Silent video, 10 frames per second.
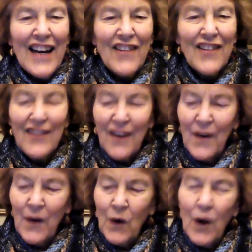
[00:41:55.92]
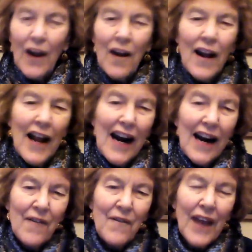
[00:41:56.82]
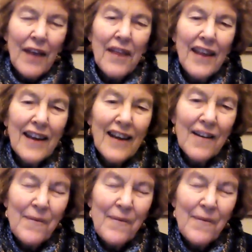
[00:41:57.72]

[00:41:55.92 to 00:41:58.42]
So I think,